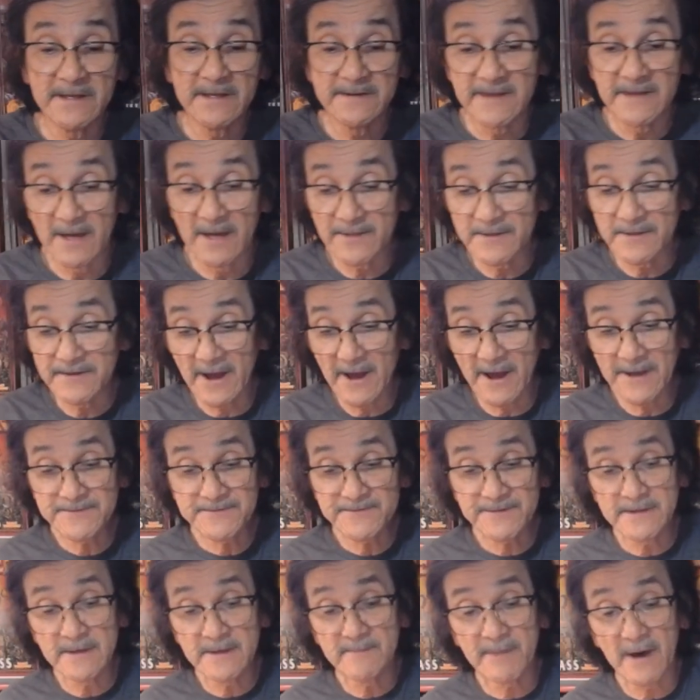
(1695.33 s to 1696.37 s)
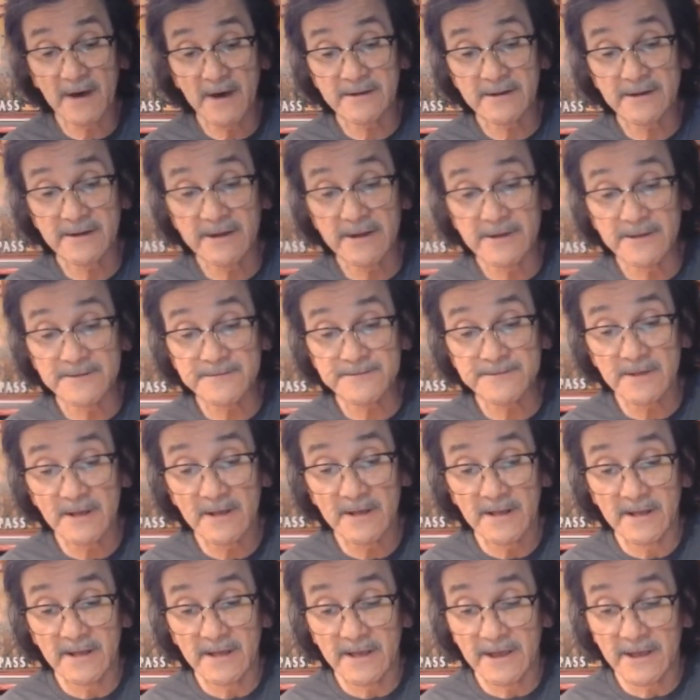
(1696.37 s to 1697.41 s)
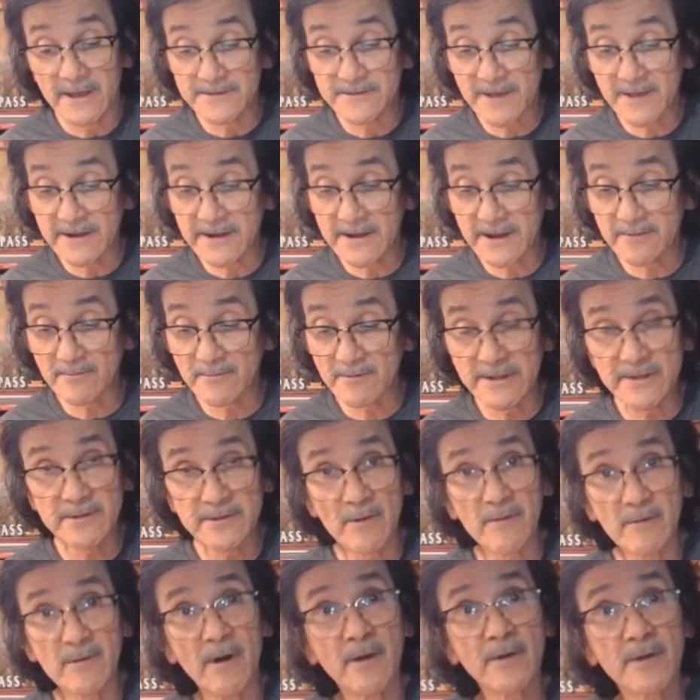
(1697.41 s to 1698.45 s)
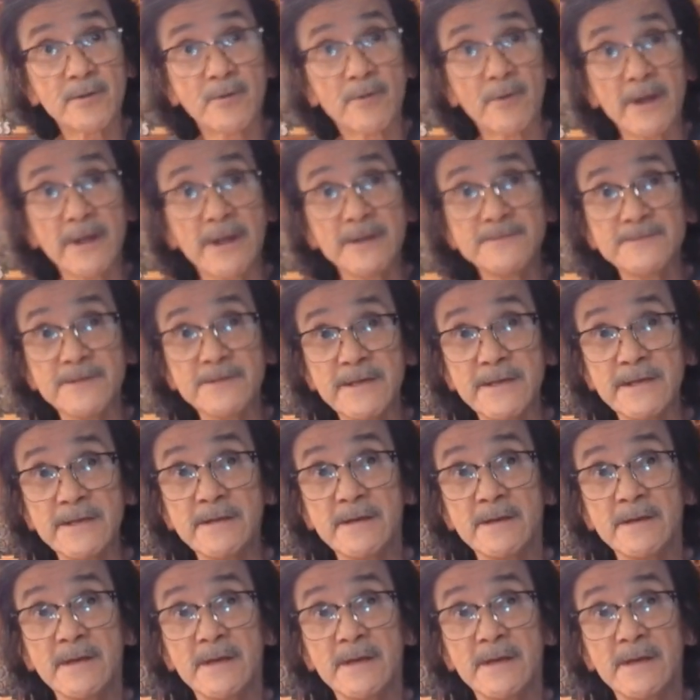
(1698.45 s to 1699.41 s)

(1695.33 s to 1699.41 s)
Now the nice thing about it is I didn't really go all crazy,